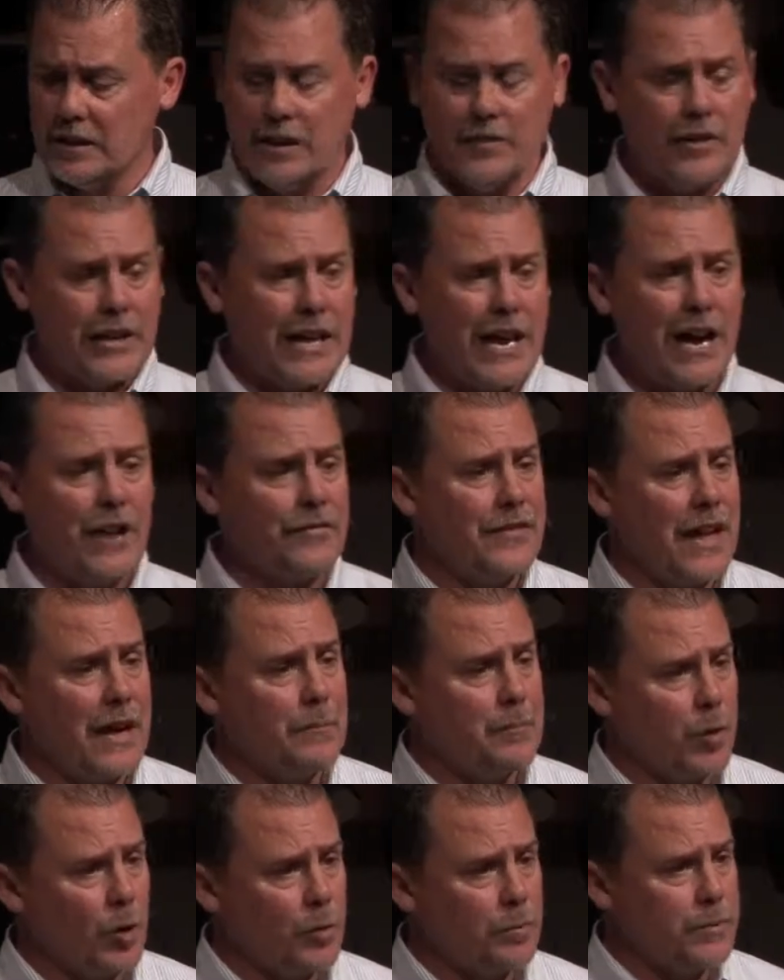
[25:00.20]
in living out
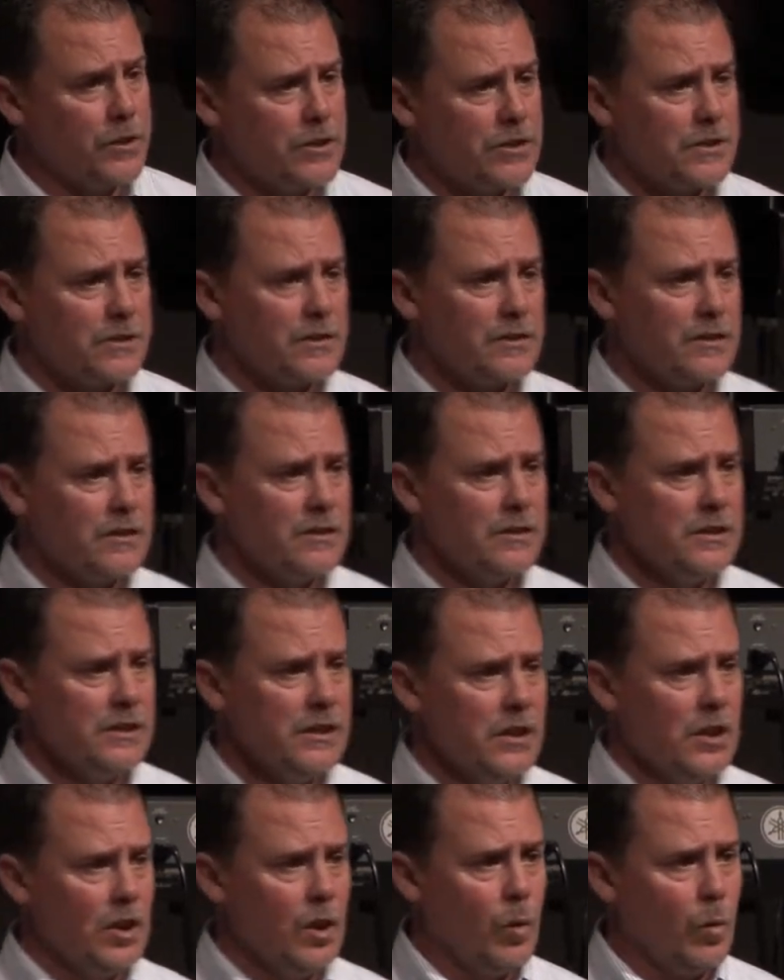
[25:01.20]
that purpose,
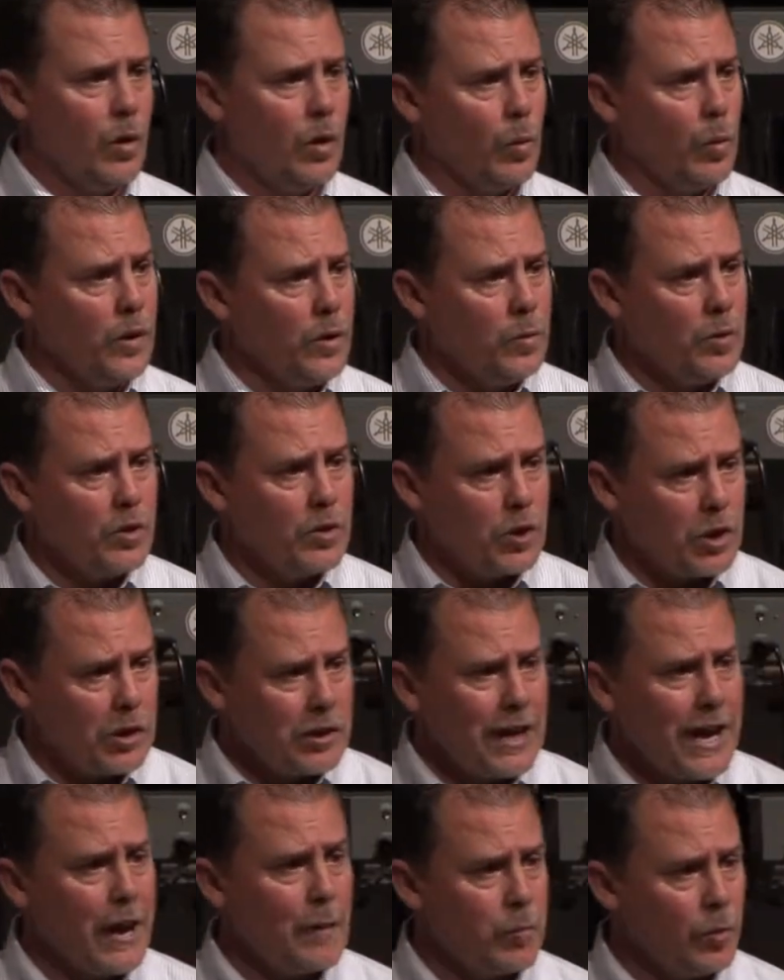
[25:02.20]
where we will
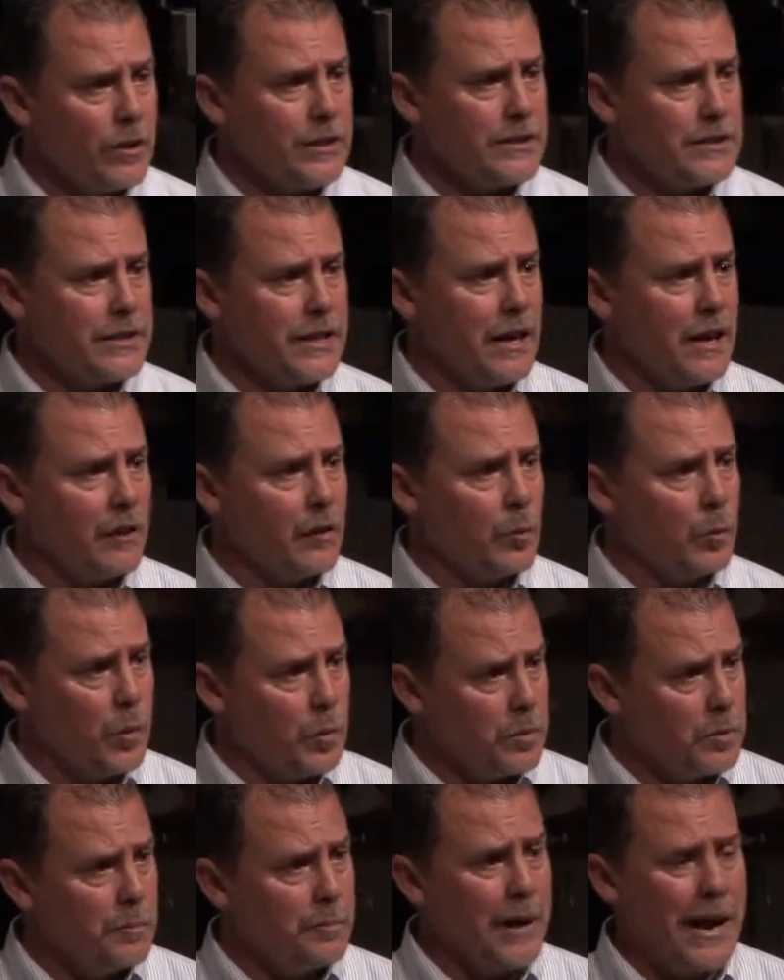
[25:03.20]
collaborate together,
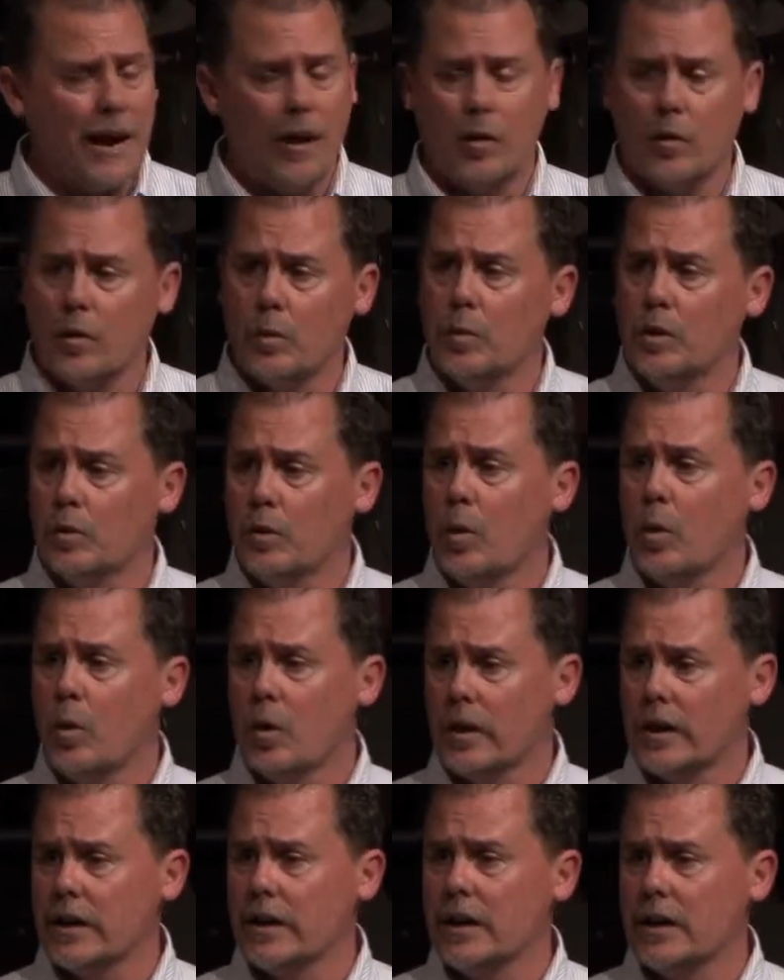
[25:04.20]
we will empower, we will
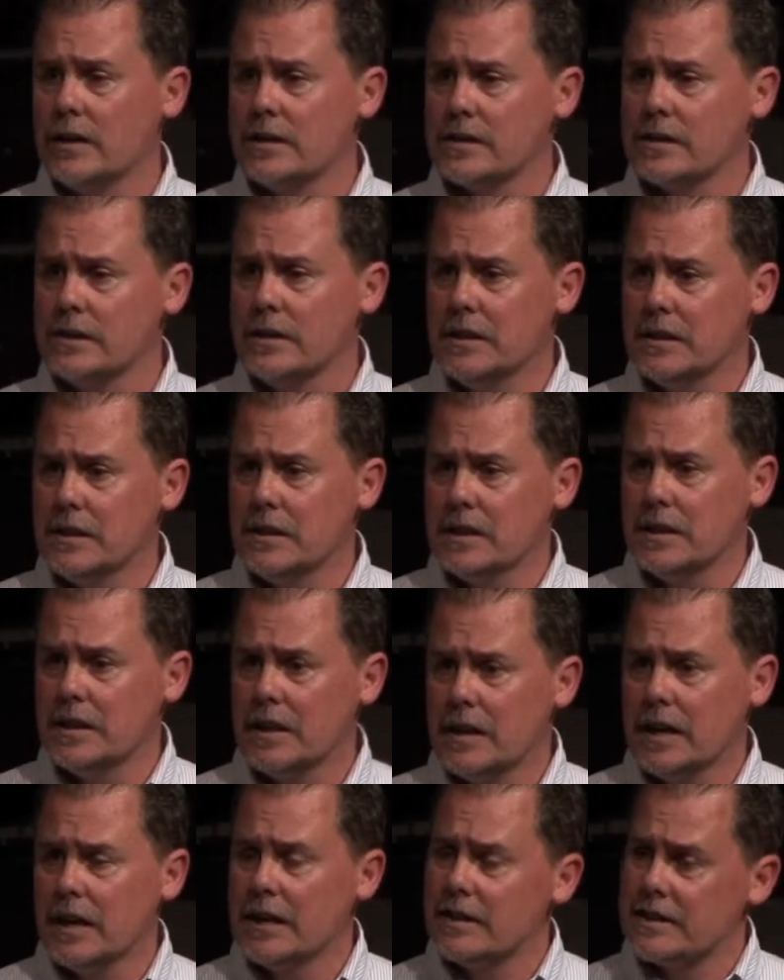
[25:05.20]
organize,
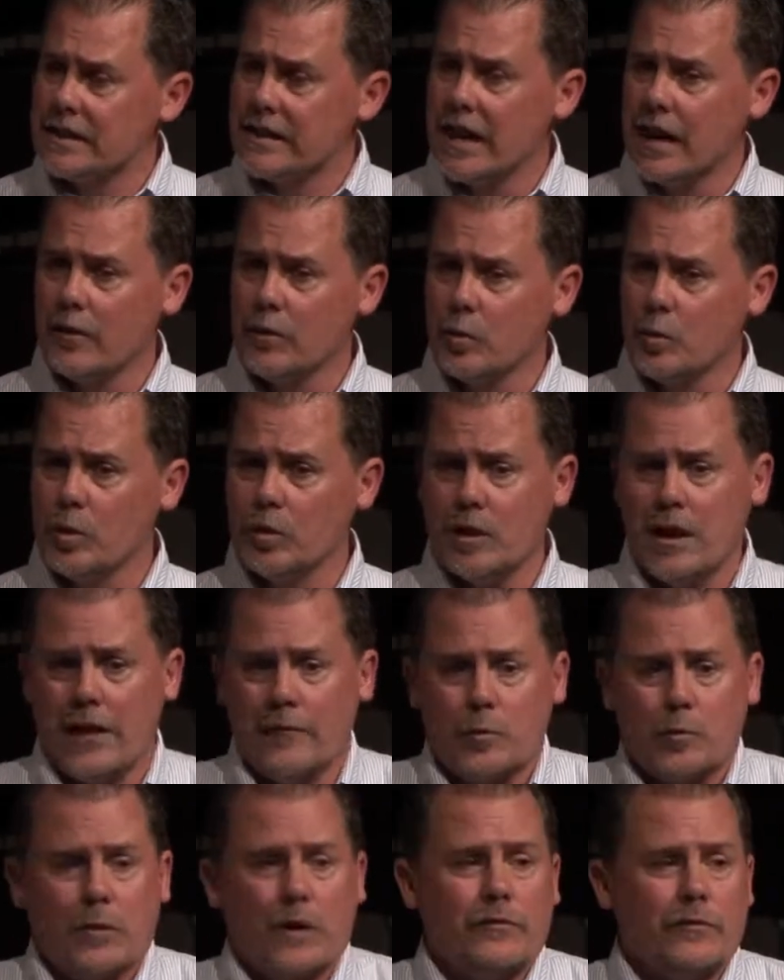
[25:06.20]
and together we will
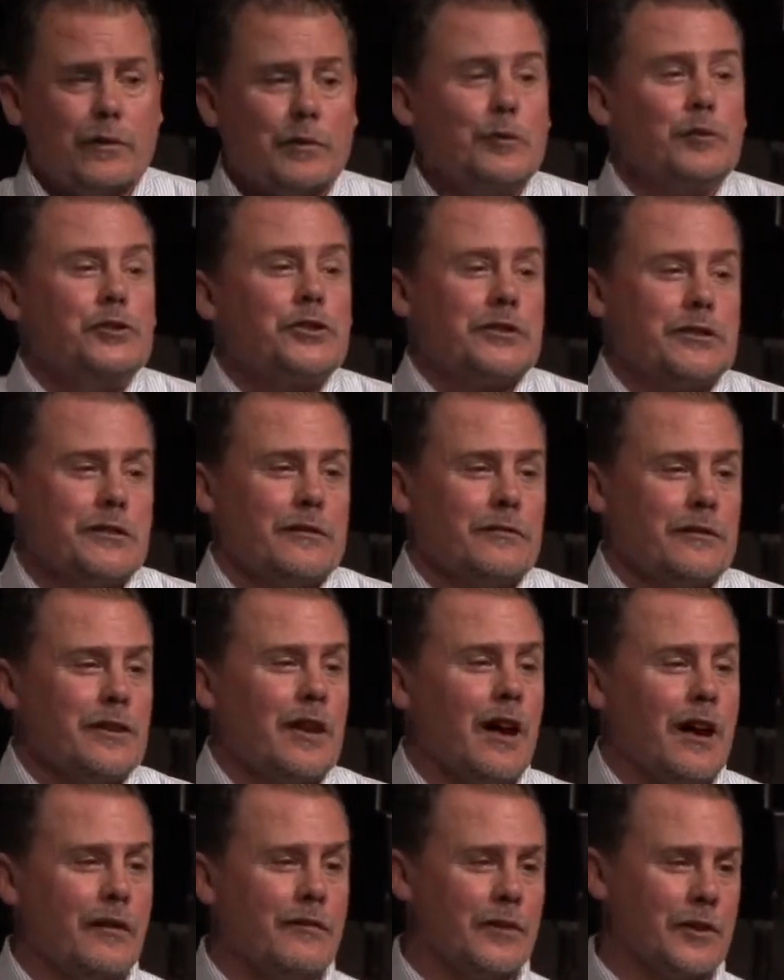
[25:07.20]
have a revolution of
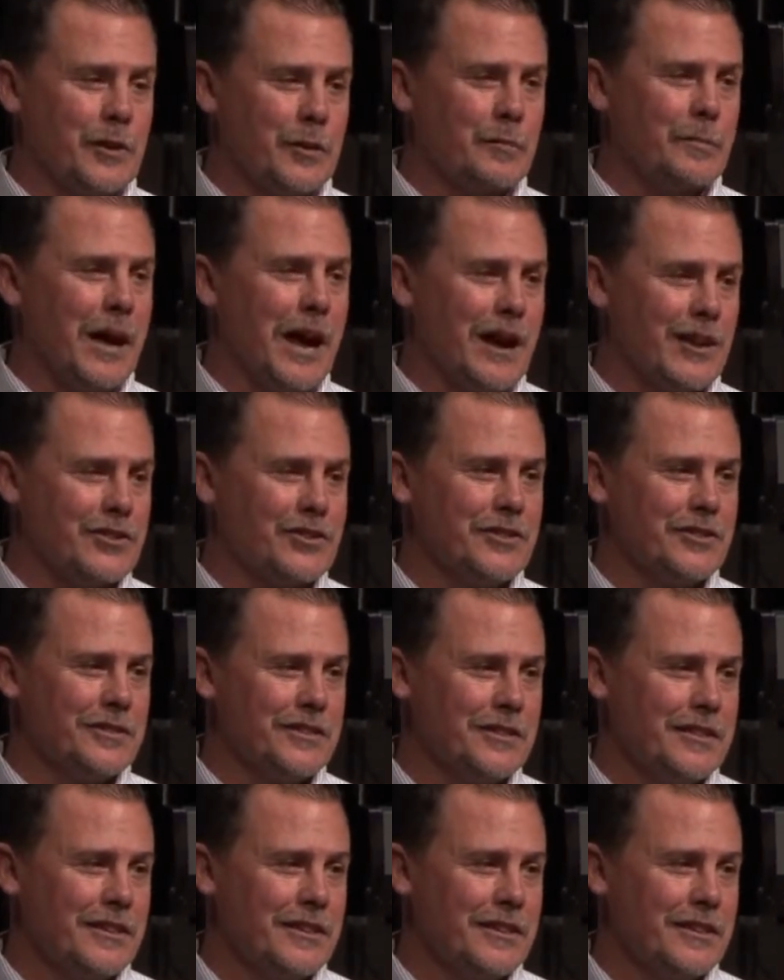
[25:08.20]
love and compassion.